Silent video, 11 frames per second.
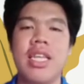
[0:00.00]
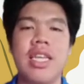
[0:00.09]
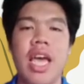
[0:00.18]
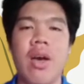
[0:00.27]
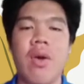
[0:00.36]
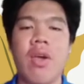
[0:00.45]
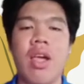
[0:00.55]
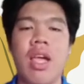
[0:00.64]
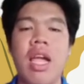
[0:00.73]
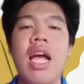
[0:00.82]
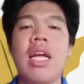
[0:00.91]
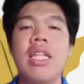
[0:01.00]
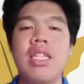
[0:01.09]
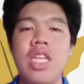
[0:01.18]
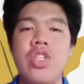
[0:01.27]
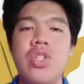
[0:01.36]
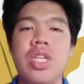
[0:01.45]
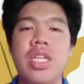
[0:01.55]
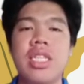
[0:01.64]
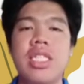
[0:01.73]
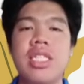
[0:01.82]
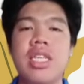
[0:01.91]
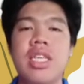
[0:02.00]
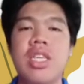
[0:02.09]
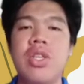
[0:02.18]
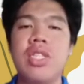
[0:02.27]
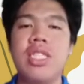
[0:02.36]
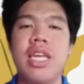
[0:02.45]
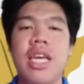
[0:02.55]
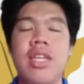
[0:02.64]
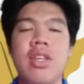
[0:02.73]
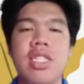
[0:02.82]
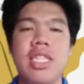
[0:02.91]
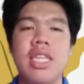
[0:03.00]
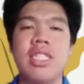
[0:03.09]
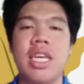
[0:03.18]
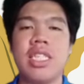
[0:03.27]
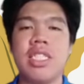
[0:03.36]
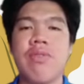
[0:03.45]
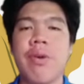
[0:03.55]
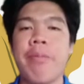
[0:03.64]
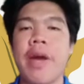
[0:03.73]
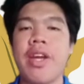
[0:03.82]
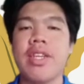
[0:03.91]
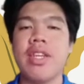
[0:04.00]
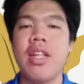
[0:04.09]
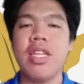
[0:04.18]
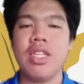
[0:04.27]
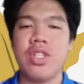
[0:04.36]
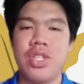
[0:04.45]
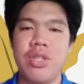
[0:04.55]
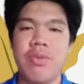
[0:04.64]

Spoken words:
Now, teachers use diagnostic tests for prior knowledge.